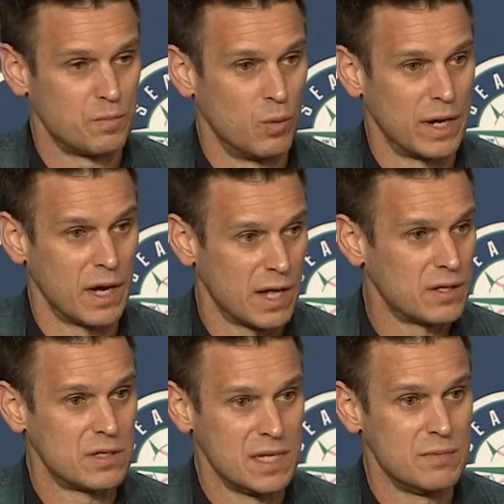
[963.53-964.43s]
when other
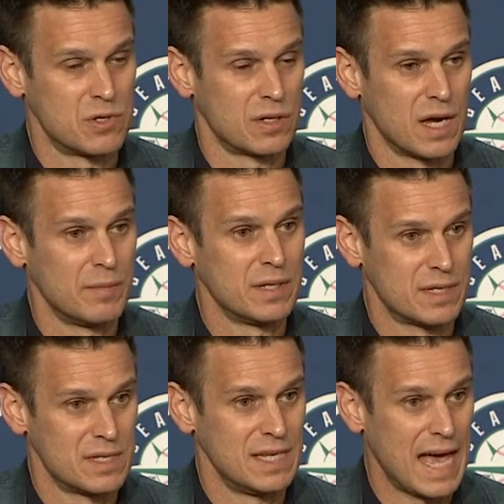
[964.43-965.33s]
teams are coming
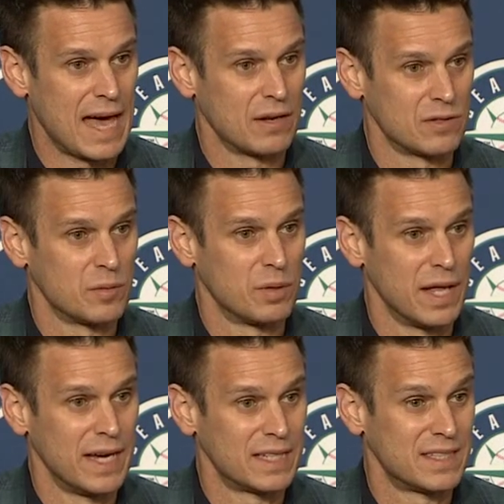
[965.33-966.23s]
to Seattle to play us,